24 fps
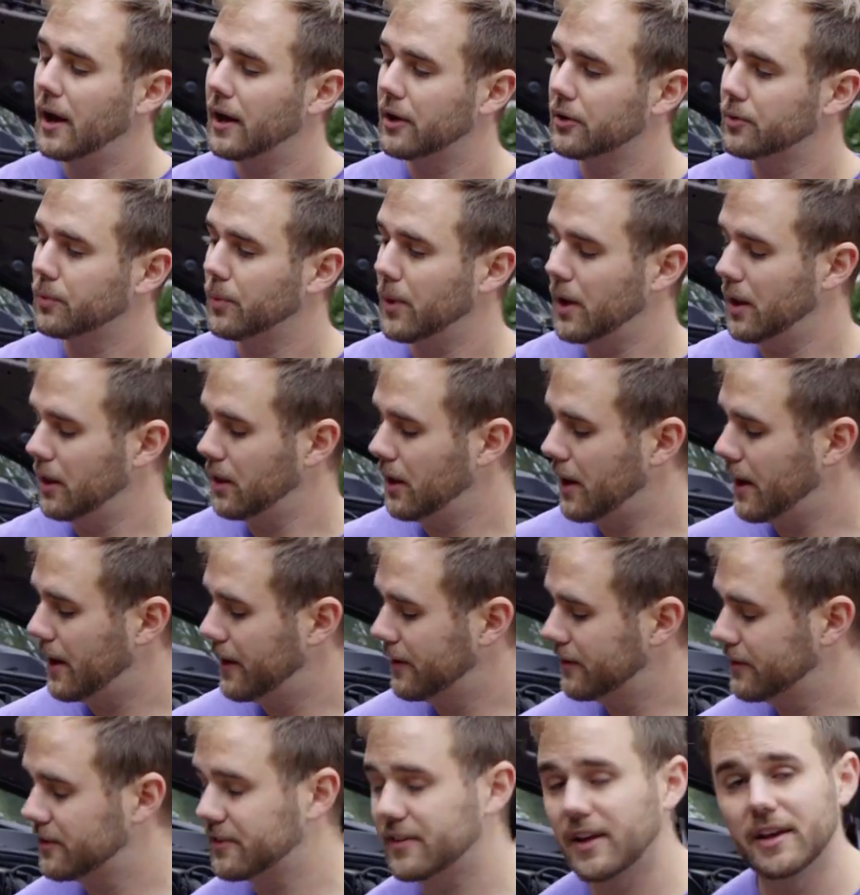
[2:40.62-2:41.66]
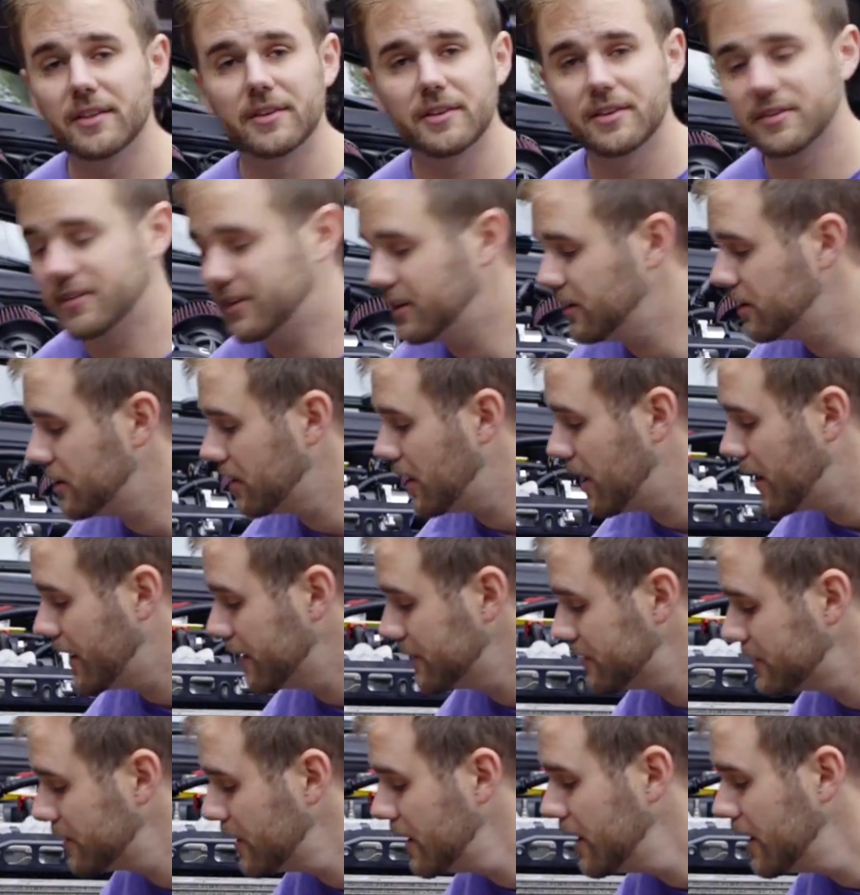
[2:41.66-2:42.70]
as well as stainless steel lines.